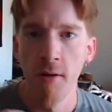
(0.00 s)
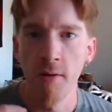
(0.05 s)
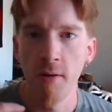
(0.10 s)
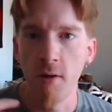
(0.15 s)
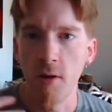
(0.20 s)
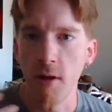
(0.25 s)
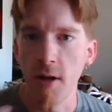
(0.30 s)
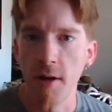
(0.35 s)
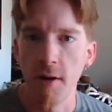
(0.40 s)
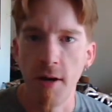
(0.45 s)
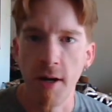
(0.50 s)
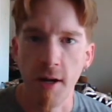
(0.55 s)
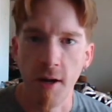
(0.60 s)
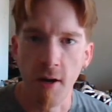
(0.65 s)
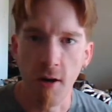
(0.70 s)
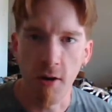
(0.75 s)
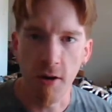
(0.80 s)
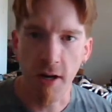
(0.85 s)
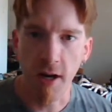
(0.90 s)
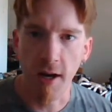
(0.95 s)
clearing
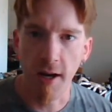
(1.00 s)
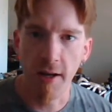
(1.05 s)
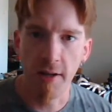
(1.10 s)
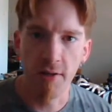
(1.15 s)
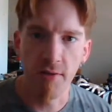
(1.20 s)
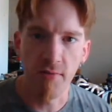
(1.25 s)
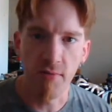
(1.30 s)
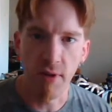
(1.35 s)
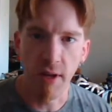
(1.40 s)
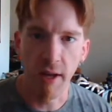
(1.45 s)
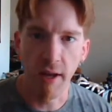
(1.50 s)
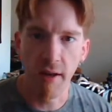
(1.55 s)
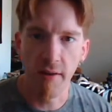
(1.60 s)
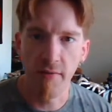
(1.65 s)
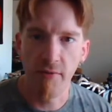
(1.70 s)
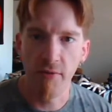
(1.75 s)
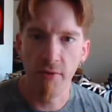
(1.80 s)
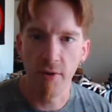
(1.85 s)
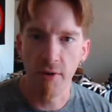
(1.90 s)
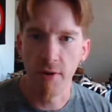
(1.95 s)
all kinds of land
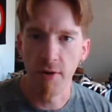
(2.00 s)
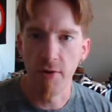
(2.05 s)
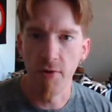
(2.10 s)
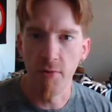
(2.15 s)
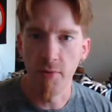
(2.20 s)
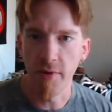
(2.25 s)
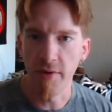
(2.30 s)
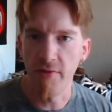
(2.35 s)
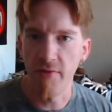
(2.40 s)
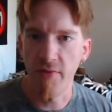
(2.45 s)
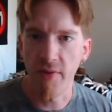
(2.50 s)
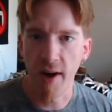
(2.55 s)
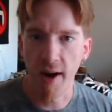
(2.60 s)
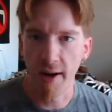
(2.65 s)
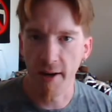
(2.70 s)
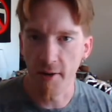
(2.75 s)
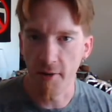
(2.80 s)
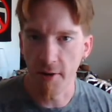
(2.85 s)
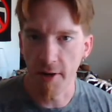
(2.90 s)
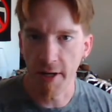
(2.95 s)
for a new
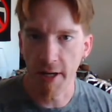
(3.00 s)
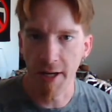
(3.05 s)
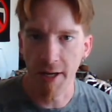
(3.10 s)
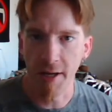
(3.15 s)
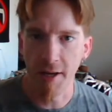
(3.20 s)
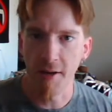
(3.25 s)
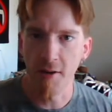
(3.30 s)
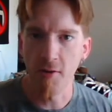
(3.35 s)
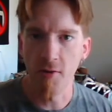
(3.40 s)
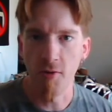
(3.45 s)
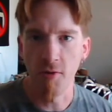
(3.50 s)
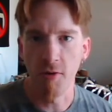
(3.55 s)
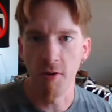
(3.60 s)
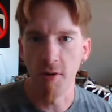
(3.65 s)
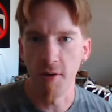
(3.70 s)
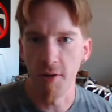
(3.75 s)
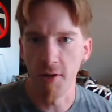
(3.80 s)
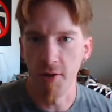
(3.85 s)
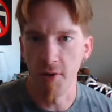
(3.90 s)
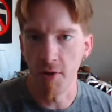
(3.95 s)
refinery or
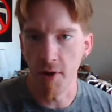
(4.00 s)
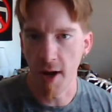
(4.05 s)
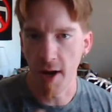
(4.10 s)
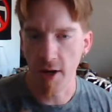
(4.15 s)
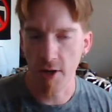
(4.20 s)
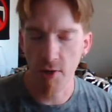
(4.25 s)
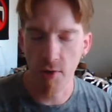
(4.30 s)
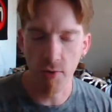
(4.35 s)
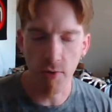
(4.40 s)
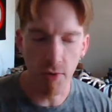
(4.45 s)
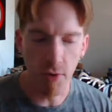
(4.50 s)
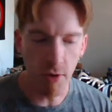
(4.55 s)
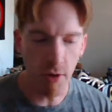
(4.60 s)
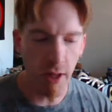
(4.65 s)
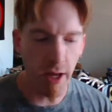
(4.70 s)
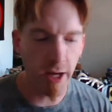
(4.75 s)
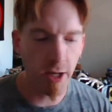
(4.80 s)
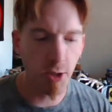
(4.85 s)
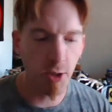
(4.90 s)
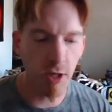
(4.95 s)
a new actual
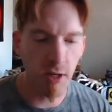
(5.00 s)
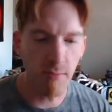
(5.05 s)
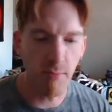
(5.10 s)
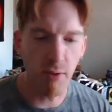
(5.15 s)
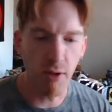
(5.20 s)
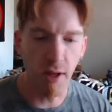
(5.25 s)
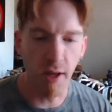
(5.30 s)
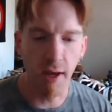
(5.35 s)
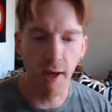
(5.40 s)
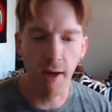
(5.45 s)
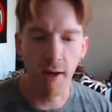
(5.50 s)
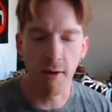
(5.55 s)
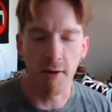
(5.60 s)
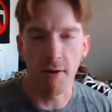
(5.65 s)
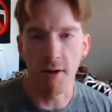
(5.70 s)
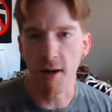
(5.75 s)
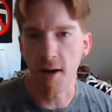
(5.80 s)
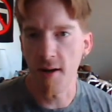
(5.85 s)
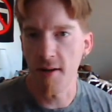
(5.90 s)
electric plant or